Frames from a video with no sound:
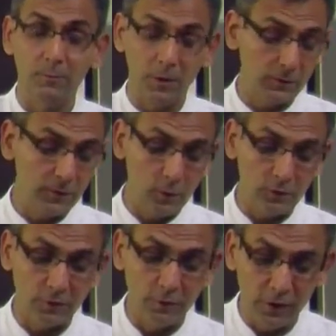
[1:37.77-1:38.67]
because it
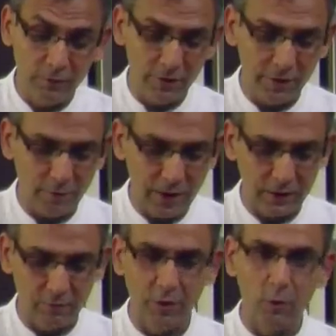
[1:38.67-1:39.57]
looks really very
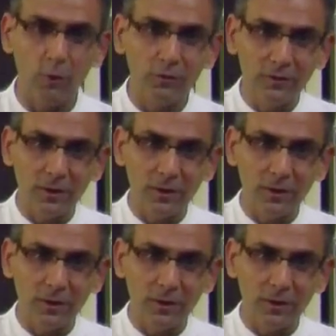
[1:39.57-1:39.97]
attractive when all this